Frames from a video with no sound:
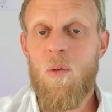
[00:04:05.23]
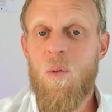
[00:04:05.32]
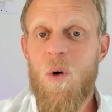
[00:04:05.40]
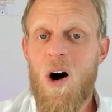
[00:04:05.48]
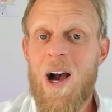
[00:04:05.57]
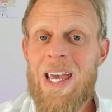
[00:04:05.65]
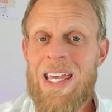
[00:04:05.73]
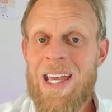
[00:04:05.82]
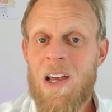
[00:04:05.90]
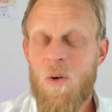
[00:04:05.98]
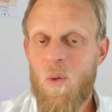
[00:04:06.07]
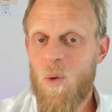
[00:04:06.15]
Why?
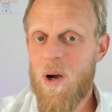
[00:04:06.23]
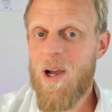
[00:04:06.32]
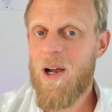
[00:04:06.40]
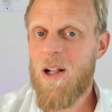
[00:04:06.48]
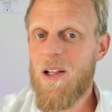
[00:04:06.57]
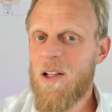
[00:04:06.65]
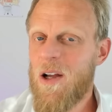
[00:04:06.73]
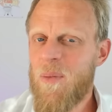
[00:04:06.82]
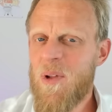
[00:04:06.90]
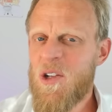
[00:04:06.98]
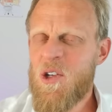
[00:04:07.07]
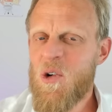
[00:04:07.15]
Well, I'm
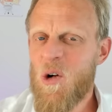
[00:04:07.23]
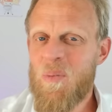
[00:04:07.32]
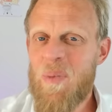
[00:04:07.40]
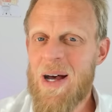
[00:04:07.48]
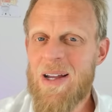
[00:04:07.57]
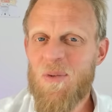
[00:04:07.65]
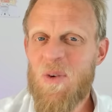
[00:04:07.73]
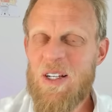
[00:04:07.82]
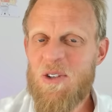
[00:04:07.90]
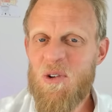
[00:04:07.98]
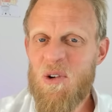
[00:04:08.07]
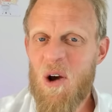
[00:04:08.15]
not sure, but we
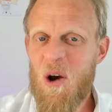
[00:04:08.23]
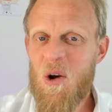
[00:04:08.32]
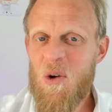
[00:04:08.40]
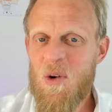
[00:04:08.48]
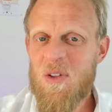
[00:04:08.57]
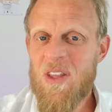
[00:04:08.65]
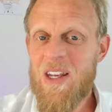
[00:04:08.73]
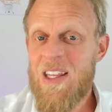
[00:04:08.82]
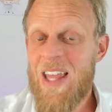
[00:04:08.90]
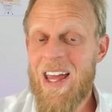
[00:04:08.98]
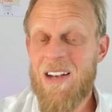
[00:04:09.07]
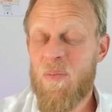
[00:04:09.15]
do know that in
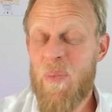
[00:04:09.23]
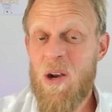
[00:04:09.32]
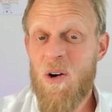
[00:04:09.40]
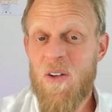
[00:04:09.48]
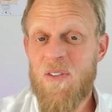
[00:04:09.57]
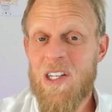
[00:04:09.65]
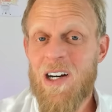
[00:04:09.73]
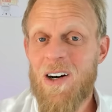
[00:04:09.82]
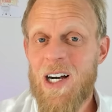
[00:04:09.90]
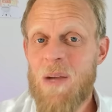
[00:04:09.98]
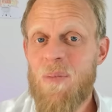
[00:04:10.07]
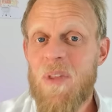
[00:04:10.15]
that period of
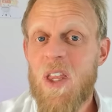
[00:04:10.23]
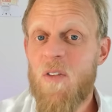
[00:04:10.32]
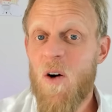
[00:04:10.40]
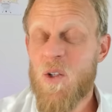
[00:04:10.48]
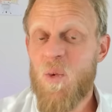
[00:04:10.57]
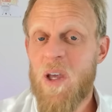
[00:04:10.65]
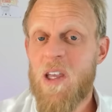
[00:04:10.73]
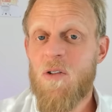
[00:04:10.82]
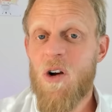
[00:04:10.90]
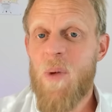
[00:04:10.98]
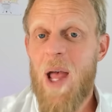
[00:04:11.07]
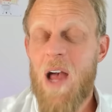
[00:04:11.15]
time, the Volkswagen
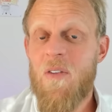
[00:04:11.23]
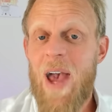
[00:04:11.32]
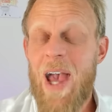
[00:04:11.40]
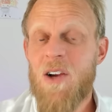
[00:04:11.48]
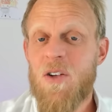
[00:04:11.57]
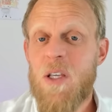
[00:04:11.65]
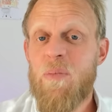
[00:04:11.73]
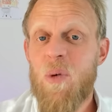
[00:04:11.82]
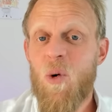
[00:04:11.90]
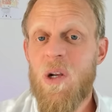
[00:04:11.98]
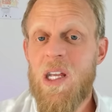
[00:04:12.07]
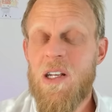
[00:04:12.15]
Group have actually
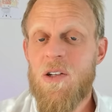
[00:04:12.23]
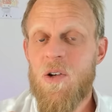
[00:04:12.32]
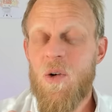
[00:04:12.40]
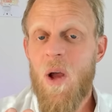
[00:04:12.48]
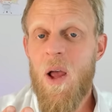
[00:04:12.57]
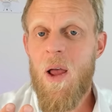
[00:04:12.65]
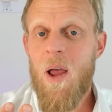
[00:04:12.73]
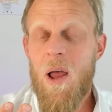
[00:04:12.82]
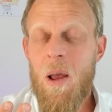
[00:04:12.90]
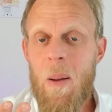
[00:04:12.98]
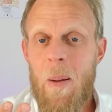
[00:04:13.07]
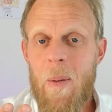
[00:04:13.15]
bought into
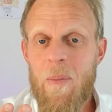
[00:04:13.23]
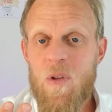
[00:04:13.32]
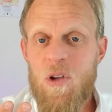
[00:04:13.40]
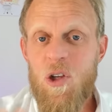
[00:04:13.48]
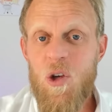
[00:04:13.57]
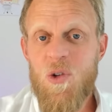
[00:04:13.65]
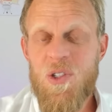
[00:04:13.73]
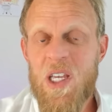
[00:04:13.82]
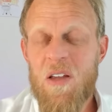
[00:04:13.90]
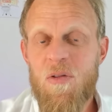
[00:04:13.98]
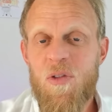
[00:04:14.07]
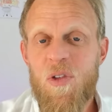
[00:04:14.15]

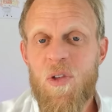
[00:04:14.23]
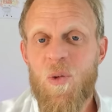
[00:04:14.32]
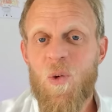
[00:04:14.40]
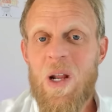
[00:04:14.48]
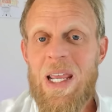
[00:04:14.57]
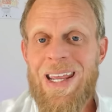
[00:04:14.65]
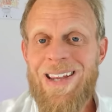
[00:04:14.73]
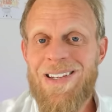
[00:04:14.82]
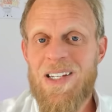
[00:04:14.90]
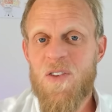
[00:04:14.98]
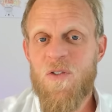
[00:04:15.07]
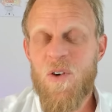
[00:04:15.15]
using three
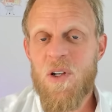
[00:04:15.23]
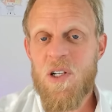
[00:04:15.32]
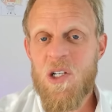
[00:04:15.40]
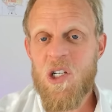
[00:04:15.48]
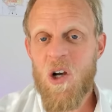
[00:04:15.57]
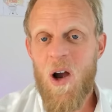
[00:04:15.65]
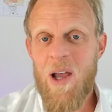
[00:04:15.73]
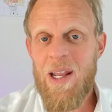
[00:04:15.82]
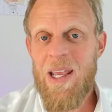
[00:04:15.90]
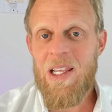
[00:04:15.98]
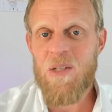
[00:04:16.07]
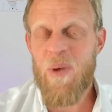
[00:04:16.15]
different
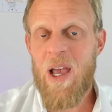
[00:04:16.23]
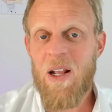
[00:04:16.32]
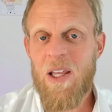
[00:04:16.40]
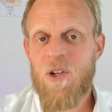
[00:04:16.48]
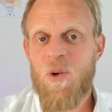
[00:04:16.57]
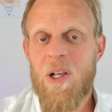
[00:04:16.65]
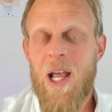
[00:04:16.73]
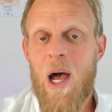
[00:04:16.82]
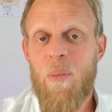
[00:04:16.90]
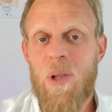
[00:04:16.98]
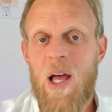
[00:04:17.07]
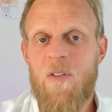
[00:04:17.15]
Chinese made electric
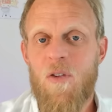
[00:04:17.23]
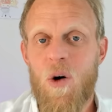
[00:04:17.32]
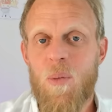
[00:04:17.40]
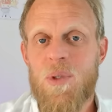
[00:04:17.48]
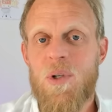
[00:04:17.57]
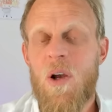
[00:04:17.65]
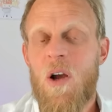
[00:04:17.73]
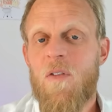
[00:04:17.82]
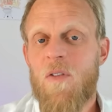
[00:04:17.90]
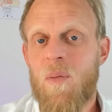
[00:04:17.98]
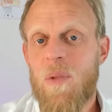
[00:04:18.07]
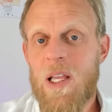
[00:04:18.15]
car platforms
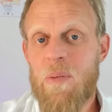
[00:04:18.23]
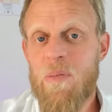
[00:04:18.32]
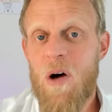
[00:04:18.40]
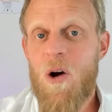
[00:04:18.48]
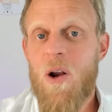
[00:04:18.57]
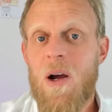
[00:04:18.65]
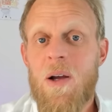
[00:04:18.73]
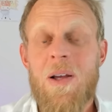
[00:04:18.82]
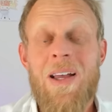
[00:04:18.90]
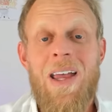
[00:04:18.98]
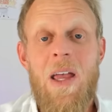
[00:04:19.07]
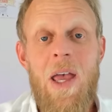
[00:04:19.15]
from Leapmotor.
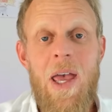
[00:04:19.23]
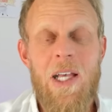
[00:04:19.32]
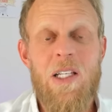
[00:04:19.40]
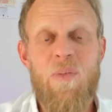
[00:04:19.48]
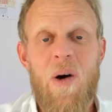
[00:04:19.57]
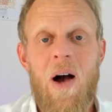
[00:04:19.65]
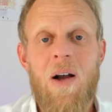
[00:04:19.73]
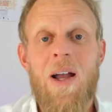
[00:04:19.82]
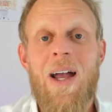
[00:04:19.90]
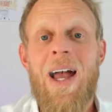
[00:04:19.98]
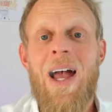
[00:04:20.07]
Xpeng,